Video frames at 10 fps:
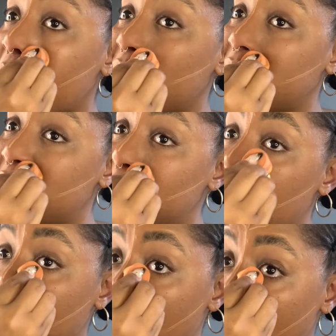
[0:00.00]
waste this
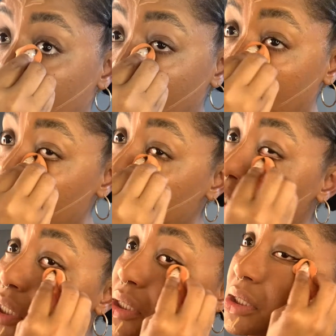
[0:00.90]
makeup
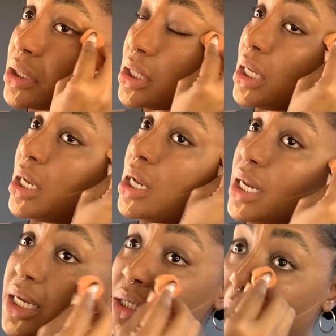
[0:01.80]
because
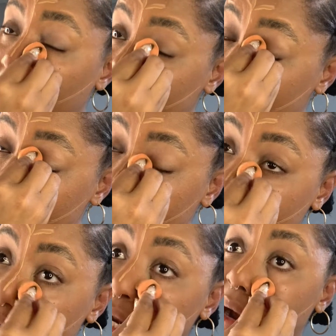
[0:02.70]
it's hard to get your
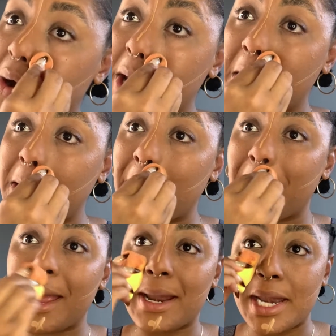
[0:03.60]
shade out here
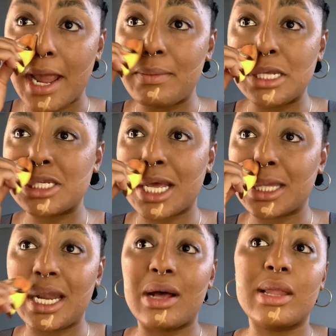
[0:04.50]
and they be
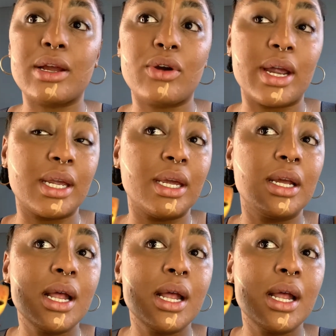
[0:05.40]
selling out like crackhead.